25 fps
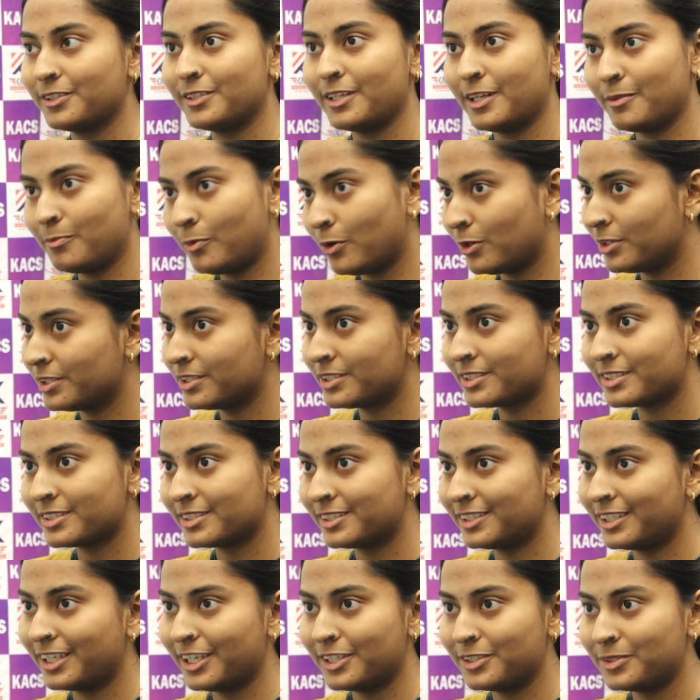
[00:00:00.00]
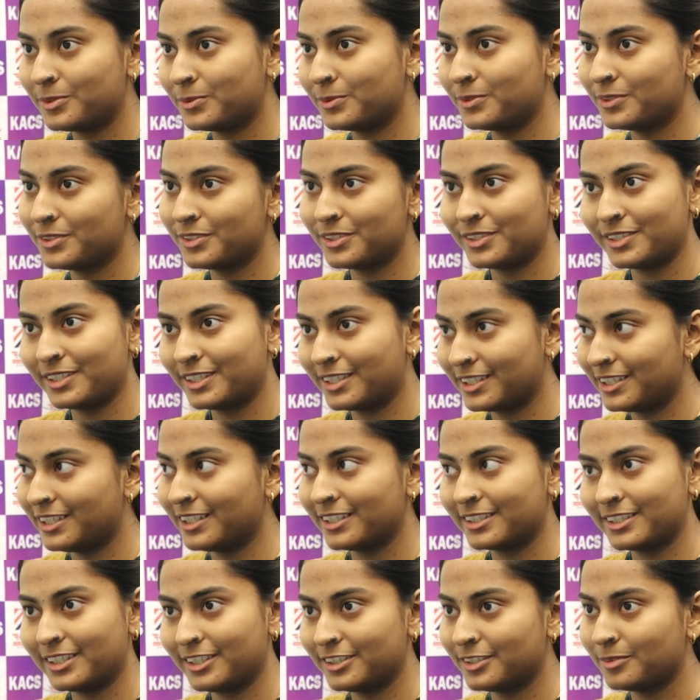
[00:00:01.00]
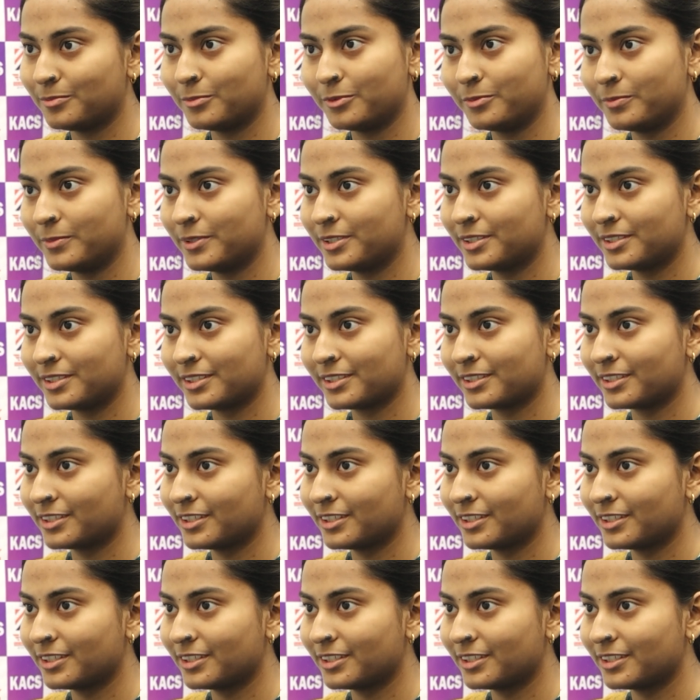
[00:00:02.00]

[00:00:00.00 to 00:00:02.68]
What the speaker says: Apologies, sir, I don't recollect at the moment